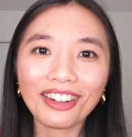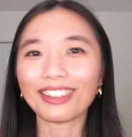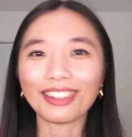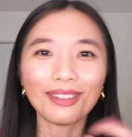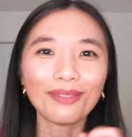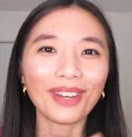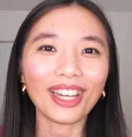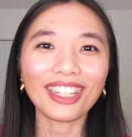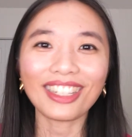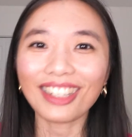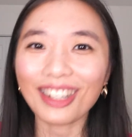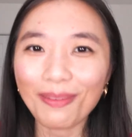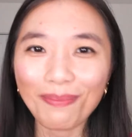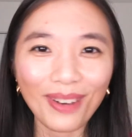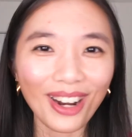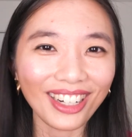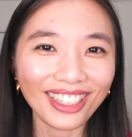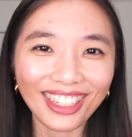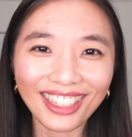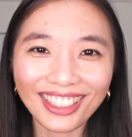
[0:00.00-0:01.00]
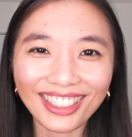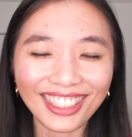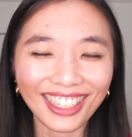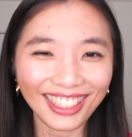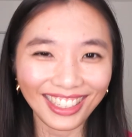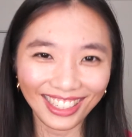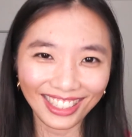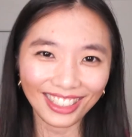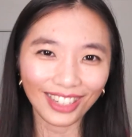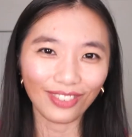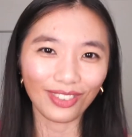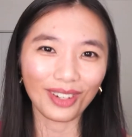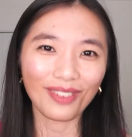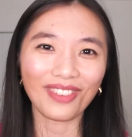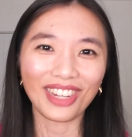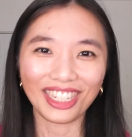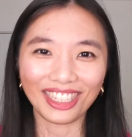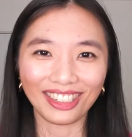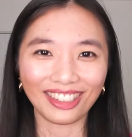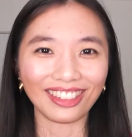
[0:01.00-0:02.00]
You might get a parking ticket if your
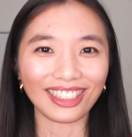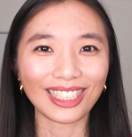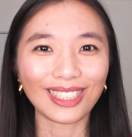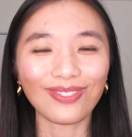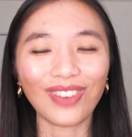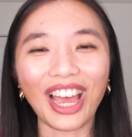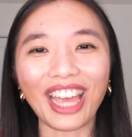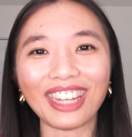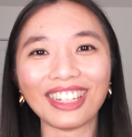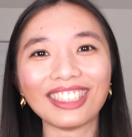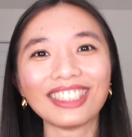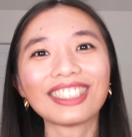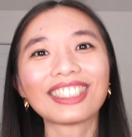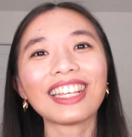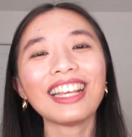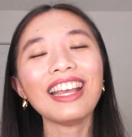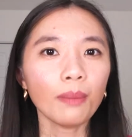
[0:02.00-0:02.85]
meter expires.